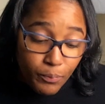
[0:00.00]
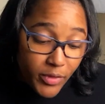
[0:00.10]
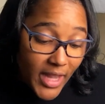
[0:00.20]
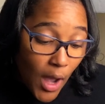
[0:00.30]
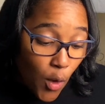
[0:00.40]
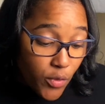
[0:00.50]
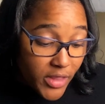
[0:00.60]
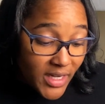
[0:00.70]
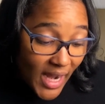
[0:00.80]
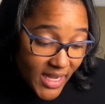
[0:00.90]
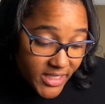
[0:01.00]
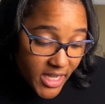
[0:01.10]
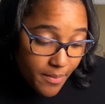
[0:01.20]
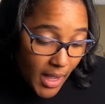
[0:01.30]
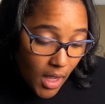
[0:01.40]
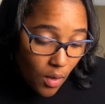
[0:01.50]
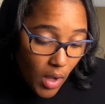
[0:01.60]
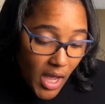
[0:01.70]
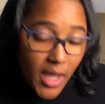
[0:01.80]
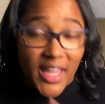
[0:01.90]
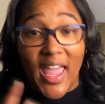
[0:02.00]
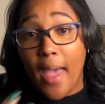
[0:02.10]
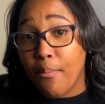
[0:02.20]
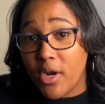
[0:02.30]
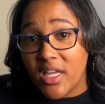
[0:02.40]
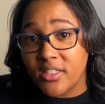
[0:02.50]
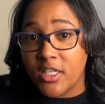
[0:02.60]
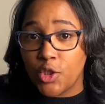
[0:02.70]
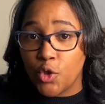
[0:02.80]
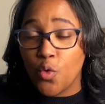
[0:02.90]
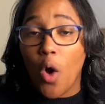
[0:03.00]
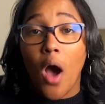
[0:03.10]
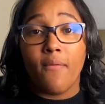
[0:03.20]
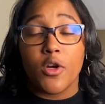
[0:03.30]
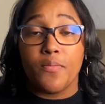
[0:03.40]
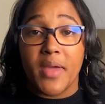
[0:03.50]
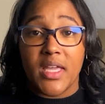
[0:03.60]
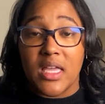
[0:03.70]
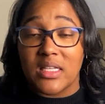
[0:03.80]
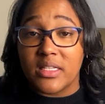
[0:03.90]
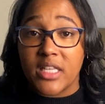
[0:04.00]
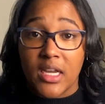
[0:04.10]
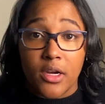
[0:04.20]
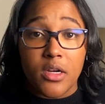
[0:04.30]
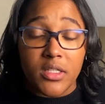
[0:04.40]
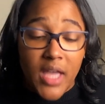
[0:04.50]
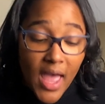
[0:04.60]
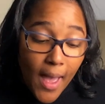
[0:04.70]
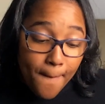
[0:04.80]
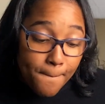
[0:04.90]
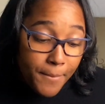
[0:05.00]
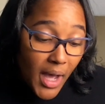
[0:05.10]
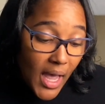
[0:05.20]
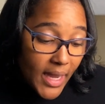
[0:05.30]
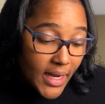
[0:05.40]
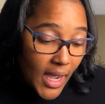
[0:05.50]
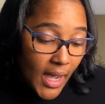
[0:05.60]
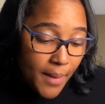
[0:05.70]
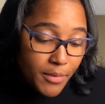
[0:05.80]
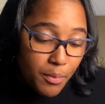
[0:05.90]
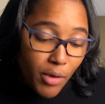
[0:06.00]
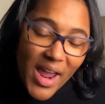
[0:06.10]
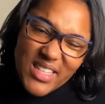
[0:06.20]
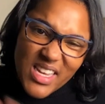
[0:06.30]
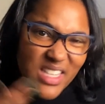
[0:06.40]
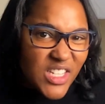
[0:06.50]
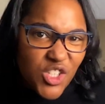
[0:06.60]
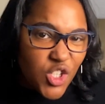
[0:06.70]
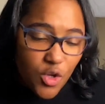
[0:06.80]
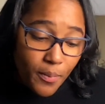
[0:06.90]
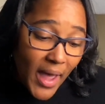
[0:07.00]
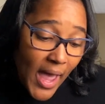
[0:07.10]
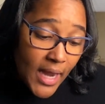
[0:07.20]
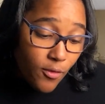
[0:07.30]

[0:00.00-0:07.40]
Now, the nice thing about CatPrint is they do offer making stickers, but the pricing isn't too bad.